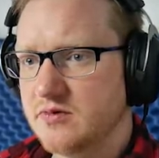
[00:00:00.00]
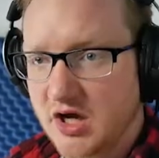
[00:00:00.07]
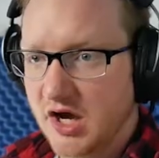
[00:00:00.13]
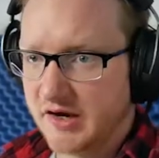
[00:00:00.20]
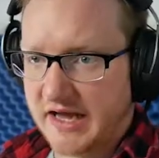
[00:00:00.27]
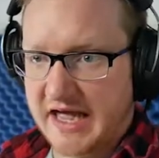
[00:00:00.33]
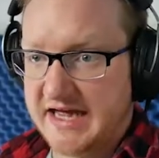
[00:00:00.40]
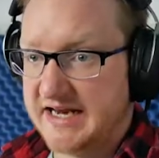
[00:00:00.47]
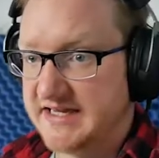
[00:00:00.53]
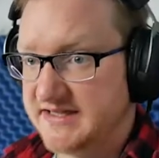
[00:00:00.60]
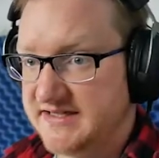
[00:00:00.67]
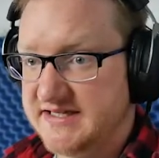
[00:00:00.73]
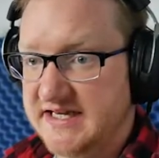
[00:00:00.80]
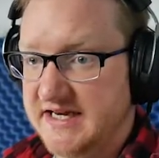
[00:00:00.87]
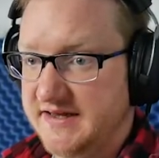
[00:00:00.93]
Okay, I didn't
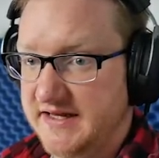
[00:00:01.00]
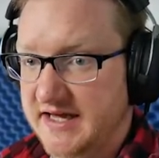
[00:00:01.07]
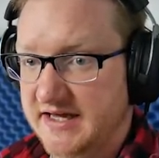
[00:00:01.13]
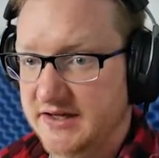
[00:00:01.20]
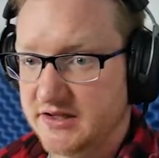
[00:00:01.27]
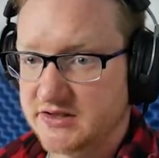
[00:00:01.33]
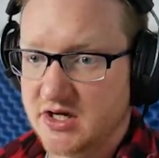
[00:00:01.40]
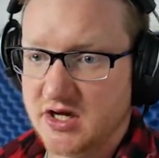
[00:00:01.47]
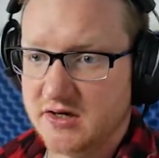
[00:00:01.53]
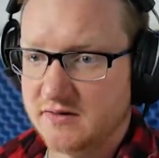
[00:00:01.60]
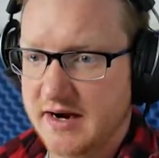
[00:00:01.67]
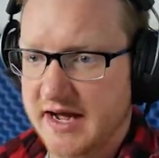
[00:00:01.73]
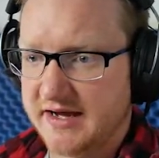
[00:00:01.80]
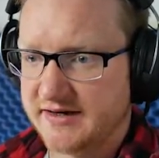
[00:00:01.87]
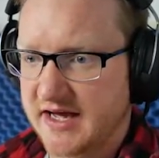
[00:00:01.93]
see anything. I looked all
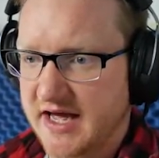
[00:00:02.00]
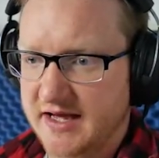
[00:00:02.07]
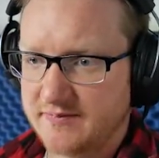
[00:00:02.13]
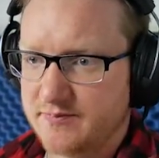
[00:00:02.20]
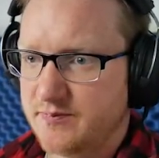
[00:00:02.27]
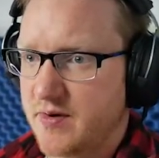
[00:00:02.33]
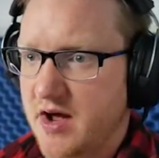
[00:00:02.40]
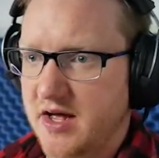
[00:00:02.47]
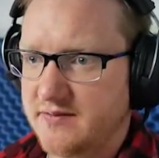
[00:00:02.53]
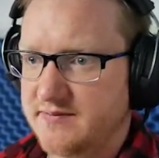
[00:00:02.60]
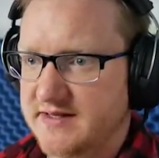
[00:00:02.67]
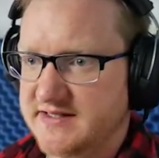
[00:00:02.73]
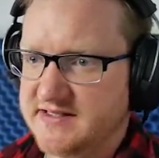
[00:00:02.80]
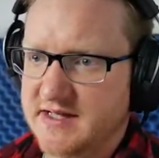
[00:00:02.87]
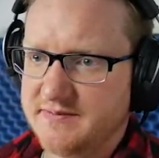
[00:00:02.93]
around. I probably
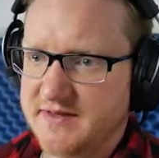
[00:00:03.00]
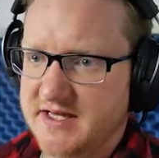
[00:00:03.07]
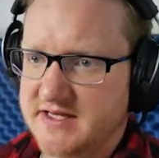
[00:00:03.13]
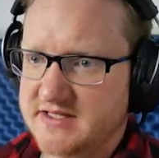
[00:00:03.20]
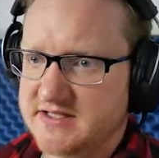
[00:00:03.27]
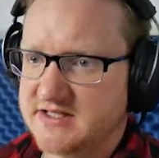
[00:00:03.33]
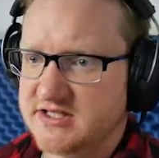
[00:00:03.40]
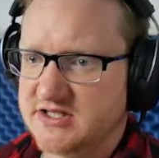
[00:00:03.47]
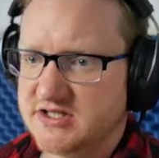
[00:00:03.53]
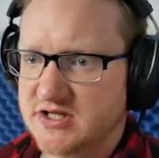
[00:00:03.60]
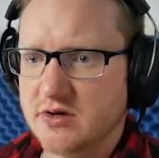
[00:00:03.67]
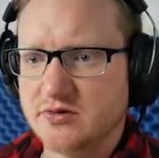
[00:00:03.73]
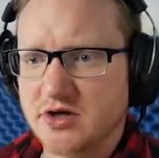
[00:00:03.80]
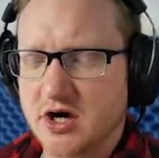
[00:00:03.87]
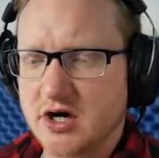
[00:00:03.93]
missed something because it's just
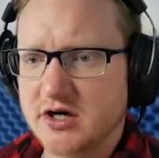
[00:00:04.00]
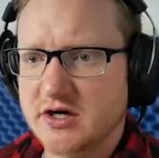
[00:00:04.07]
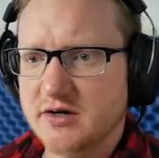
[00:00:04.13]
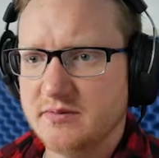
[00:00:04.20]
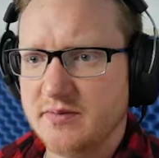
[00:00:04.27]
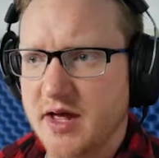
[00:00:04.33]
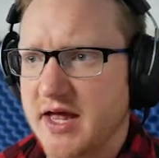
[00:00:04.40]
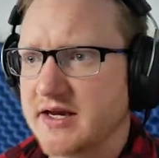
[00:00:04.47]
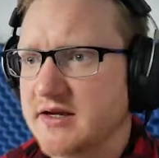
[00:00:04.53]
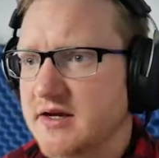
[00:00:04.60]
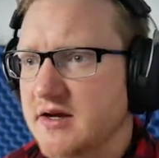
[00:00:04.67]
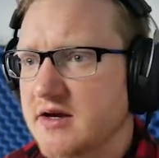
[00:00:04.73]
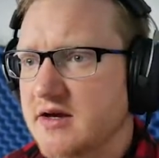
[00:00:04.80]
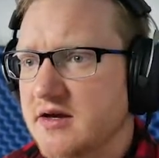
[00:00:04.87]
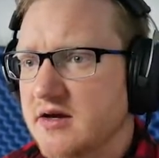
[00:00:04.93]
so dark, but...
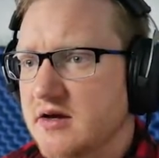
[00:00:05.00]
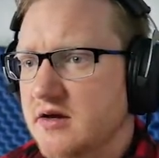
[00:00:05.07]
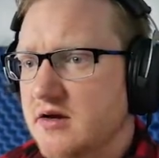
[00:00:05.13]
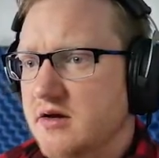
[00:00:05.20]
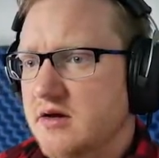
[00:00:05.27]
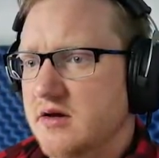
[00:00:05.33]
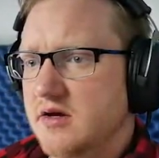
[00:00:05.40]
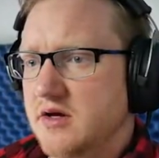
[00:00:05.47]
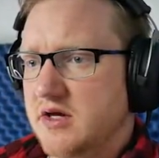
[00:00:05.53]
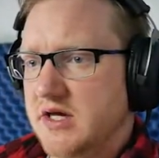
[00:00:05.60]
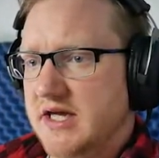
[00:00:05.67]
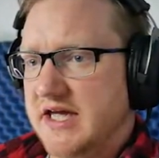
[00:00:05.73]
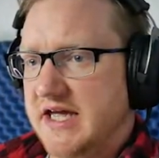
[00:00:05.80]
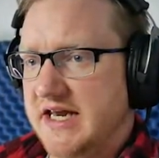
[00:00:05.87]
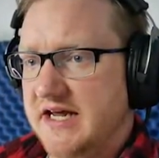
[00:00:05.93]

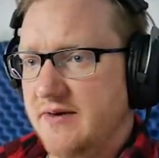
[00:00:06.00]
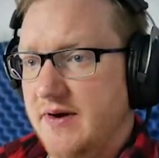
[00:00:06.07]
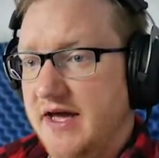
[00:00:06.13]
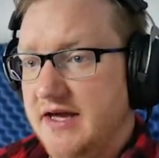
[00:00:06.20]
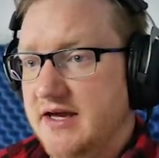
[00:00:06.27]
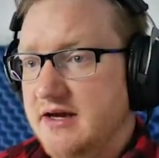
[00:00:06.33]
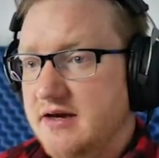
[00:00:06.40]
Anyway.